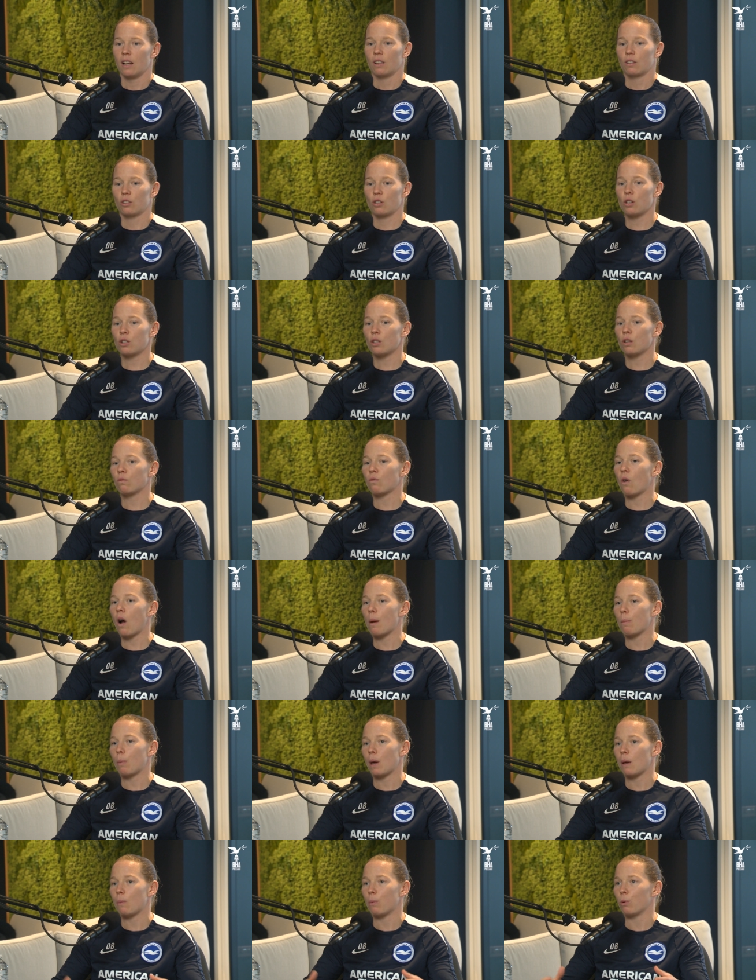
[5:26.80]
just the right
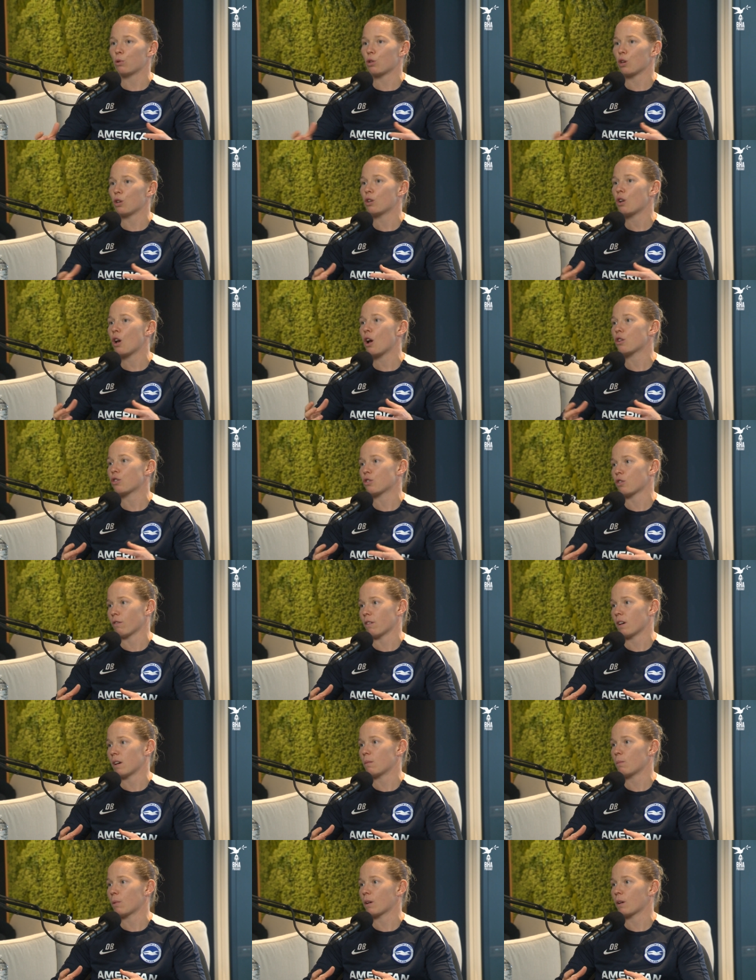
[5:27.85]
people to nurture it,